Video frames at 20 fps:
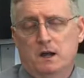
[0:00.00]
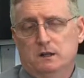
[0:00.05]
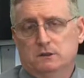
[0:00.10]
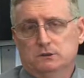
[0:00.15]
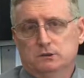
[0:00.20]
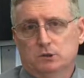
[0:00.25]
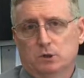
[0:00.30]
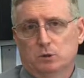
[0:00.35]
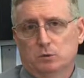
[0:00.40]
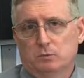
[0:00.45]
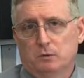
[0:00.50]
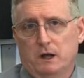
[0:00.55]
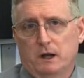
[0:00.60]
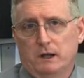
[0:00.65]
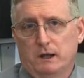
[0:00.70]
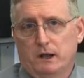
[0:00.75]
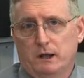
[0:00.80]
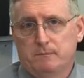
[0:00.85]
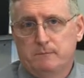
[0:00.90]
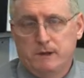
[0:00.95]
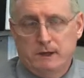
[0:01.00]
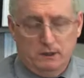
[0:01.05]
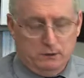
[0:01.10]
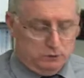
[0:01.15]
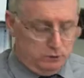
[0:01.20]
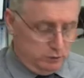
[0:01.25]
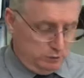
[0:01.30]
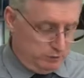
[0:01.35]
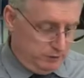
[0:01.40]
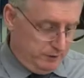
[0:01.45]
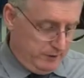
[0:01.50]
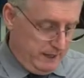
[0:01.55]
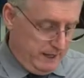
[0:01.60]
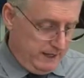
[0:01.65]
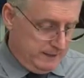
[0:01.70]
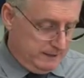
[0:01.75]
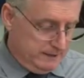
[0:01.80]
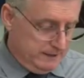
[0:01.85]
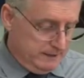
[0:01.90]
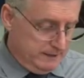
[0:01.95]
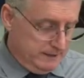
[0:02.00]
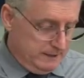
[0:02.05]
So I may allude to that